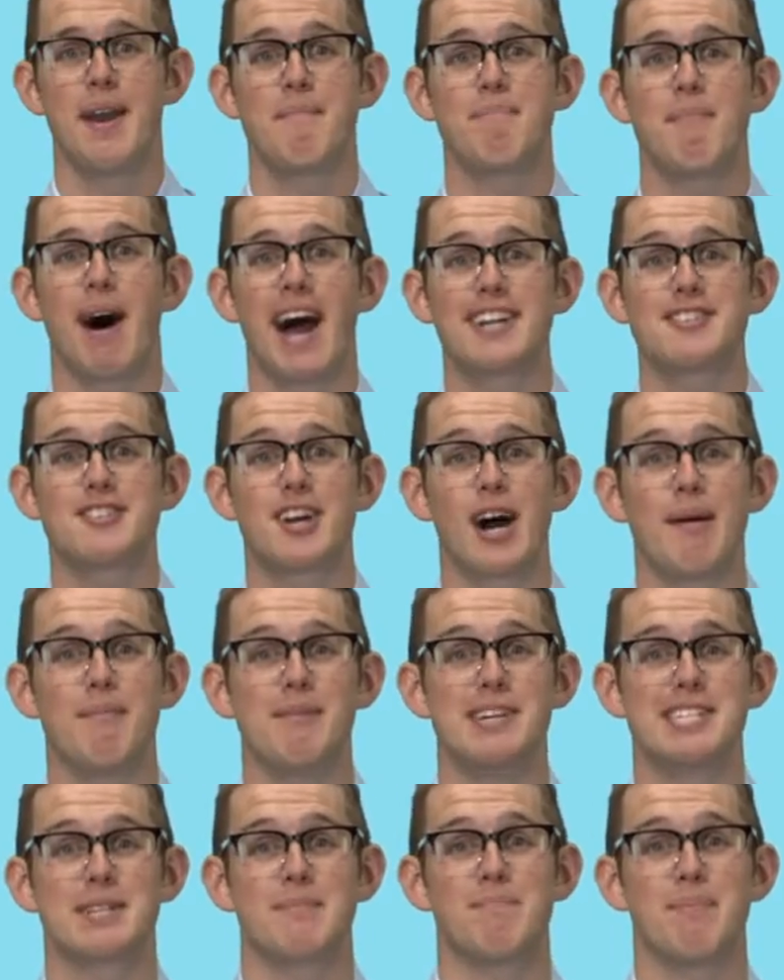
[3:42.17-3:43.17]
My job
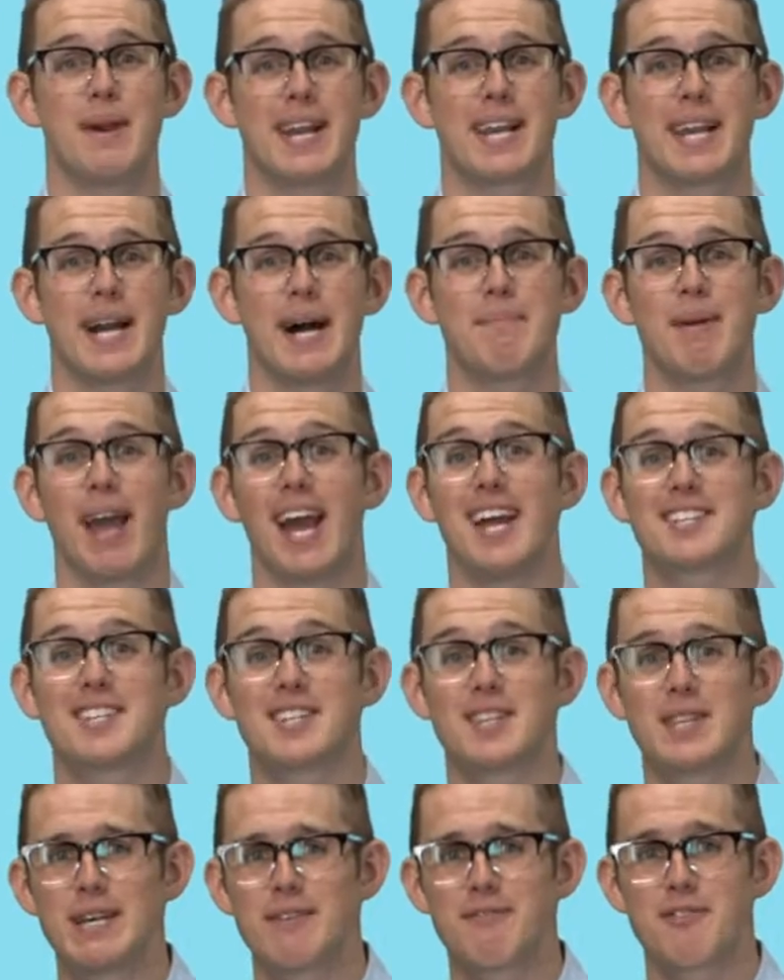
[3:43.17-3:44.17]
is to pick up and
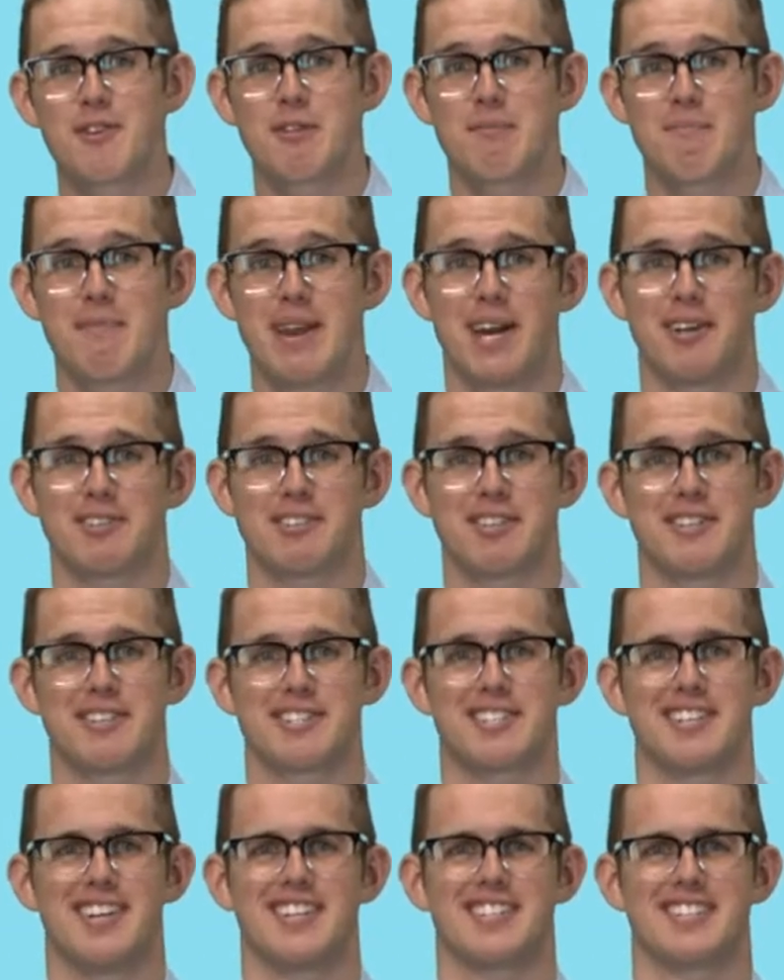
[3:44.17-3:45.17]
deliver the mail to the
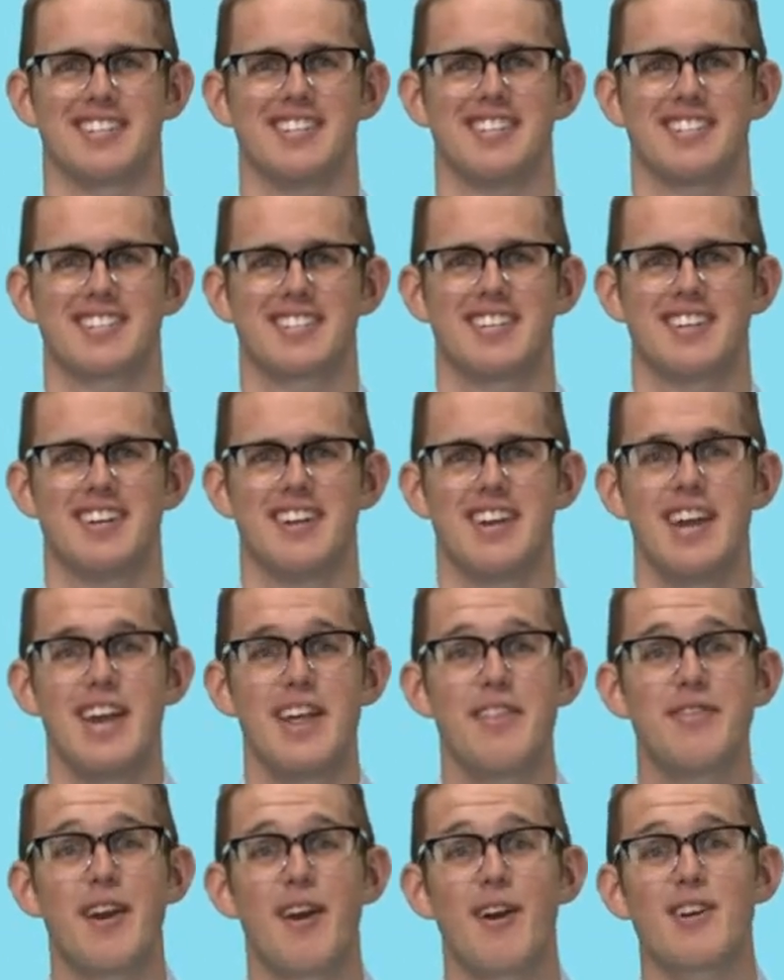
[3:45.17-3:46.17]
citizens.
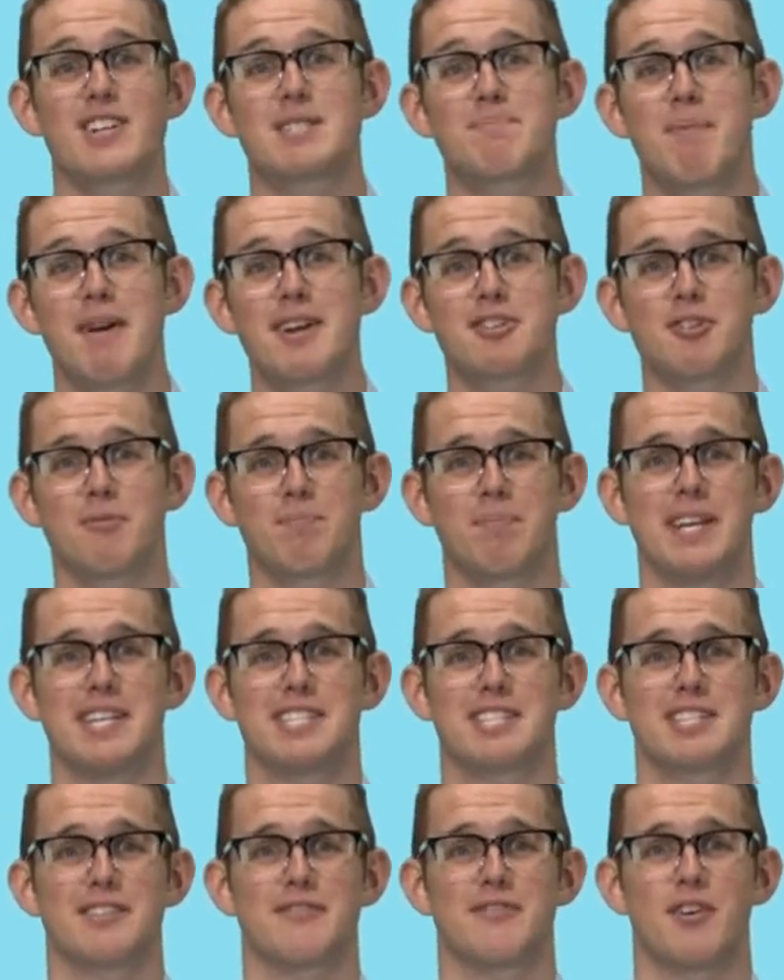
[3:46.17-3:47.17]
There are special
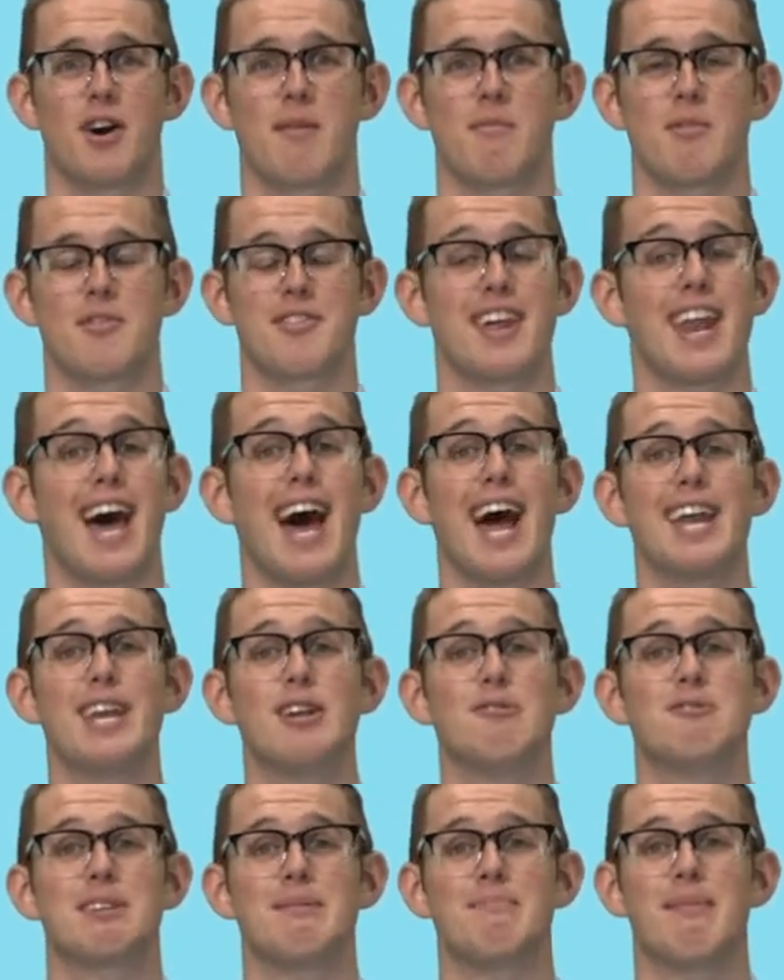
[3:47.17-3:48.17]
pieces of armor that I
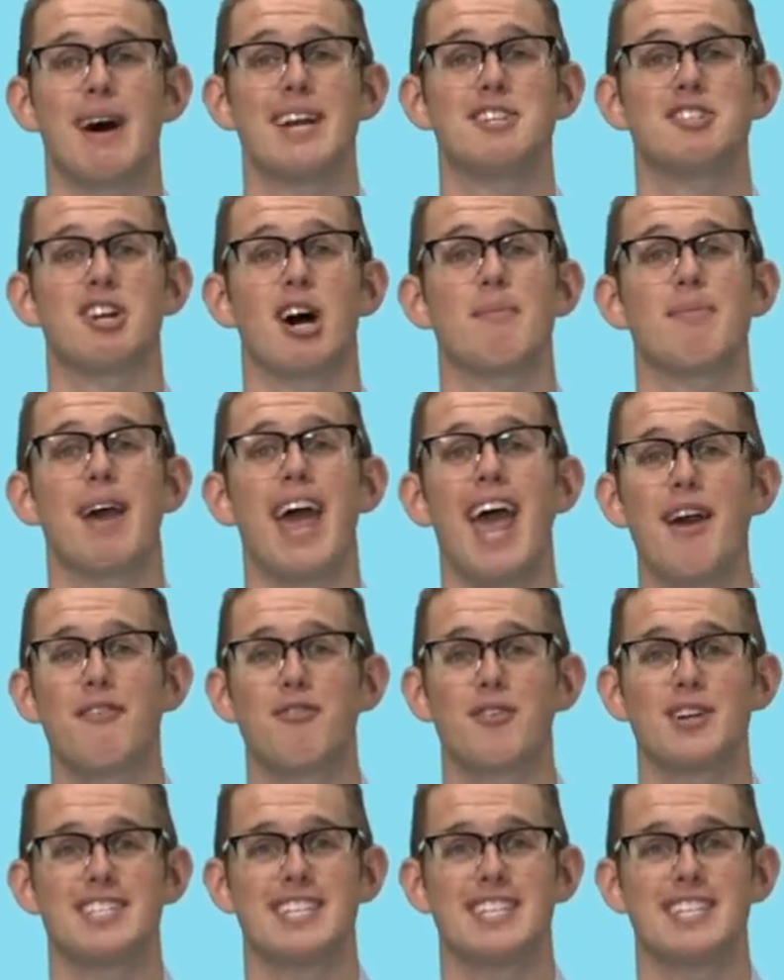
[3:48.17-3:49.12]
use in my job every